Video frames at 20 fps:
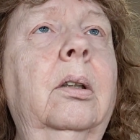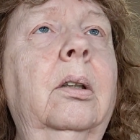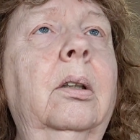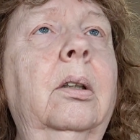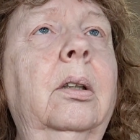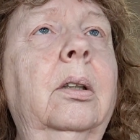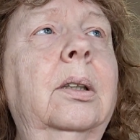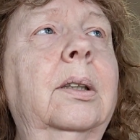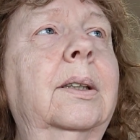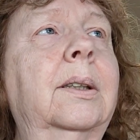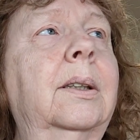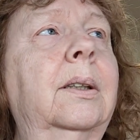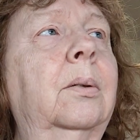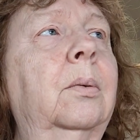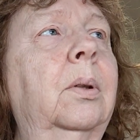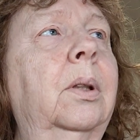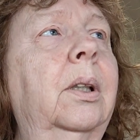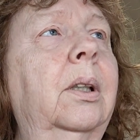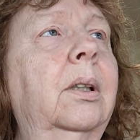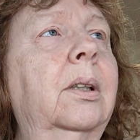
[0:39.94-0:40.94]
Let's see,
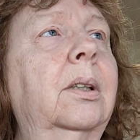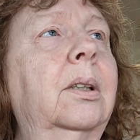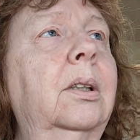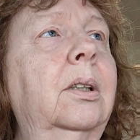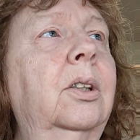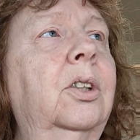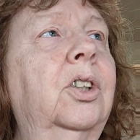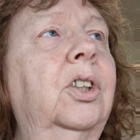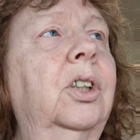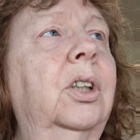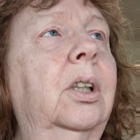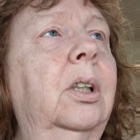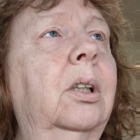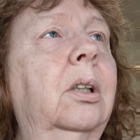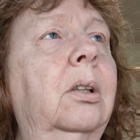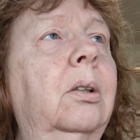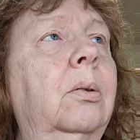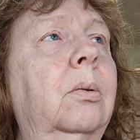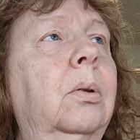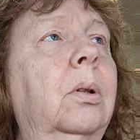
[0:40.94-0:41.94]
what else did she
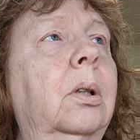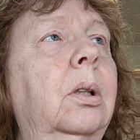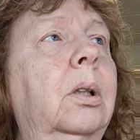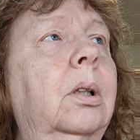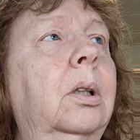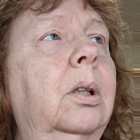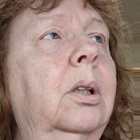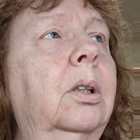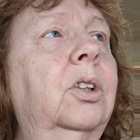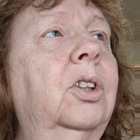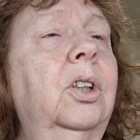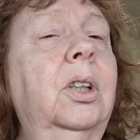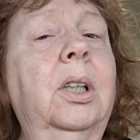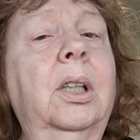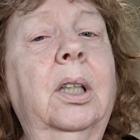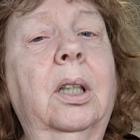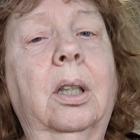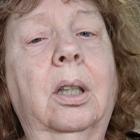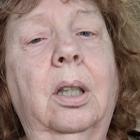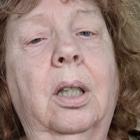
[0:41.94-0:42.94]
do? She
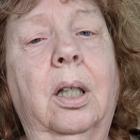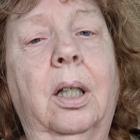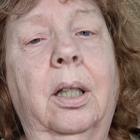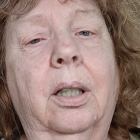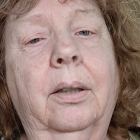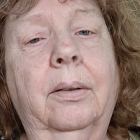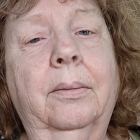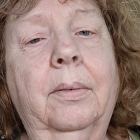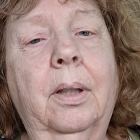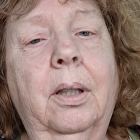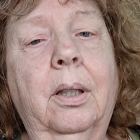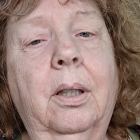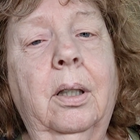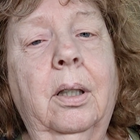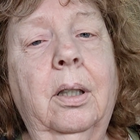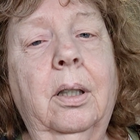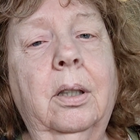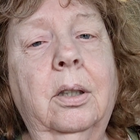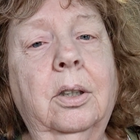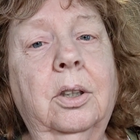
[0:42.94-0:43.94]
did a lot.
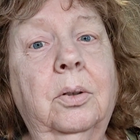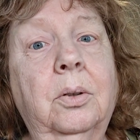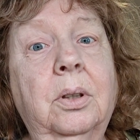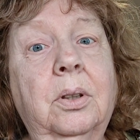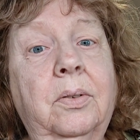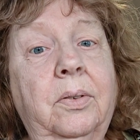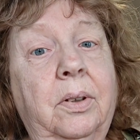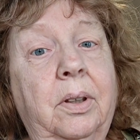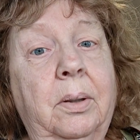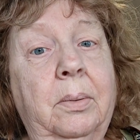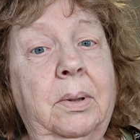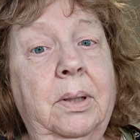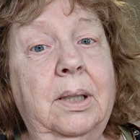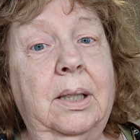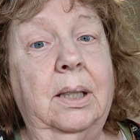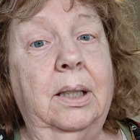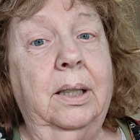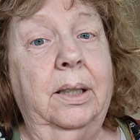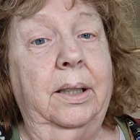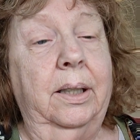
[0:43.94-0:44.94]
She was a very
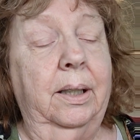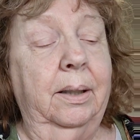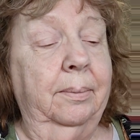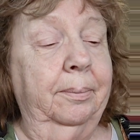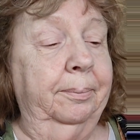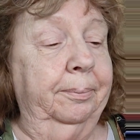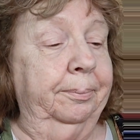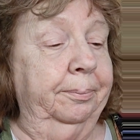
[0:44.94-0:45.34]
busy lady.